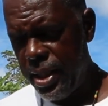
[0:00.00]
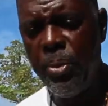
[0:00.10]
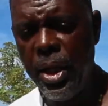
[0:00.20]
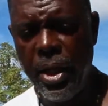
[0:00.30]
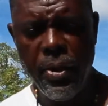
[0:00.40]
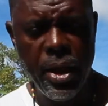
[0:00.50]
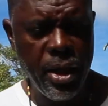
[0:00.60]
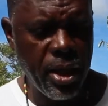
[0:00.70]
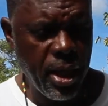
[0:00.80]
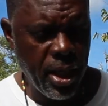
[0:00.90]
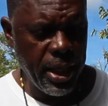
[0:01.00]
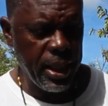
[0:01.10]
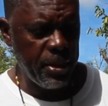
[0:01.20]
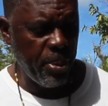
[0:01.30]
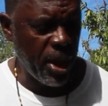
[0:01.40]
Preparing, all
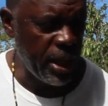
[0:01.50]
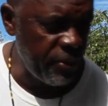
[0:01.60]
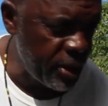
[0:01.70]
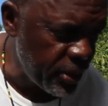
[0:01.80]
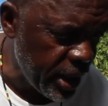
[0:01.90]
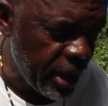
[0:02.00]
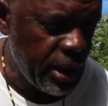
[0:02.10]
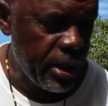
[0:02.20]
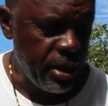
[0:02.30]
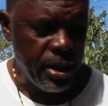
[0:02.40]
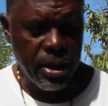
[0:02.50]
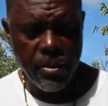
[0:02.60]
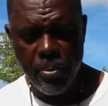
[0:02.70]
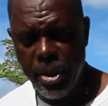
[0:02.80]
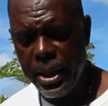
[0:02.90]
that is part of it. You get little
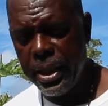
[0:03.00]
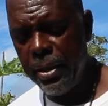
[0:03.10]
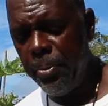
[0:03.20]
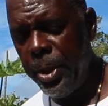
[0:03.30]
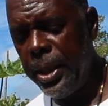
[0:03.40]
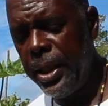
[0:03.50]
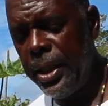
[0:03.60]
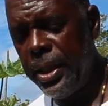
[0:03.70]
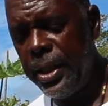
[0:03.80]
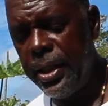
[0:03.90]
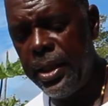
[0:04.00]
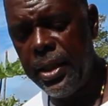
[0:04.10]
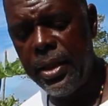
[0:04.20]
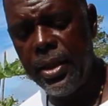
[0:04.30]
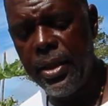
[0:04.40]
bits and
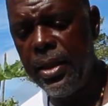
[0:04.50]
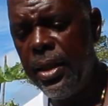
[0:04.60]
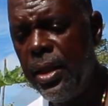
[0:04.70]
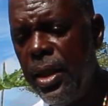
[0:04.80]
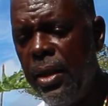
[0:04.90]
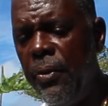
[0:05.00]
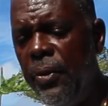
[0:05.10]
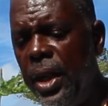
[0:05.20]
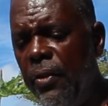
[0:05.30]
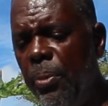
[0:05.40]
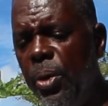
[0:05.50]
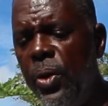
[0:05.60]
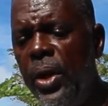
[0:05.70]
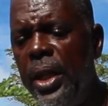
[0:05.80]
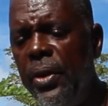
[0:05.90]
pieces of fibre
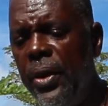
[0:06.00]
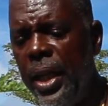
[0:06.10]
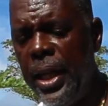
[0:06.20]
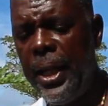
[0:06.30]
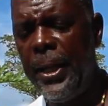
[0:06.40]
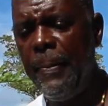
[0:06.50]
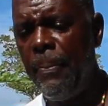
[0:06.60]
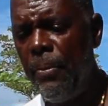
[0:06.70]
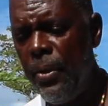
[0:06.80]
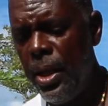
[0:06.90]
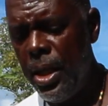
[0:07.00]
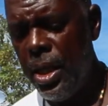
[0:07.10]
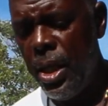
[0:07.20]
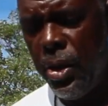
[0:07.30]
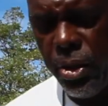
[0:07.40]
pole in your hand.
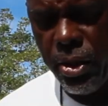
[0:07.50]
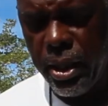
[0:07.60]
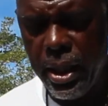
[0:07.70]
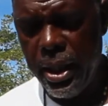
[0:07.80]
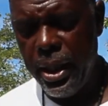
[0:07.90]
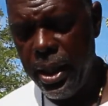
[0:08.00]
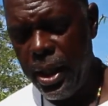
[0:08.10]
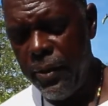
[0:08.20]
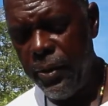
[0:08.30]
Now you're going to clean off.